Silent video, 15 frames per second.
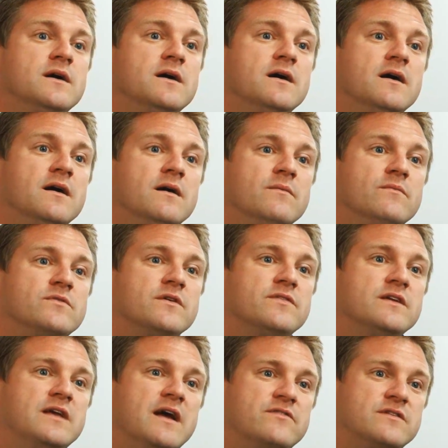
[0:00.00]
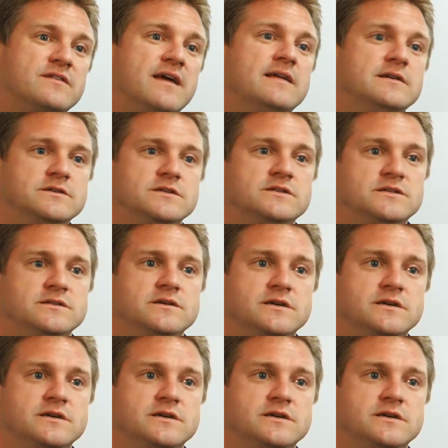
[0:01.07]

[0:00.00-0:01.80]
So I think you have to take that into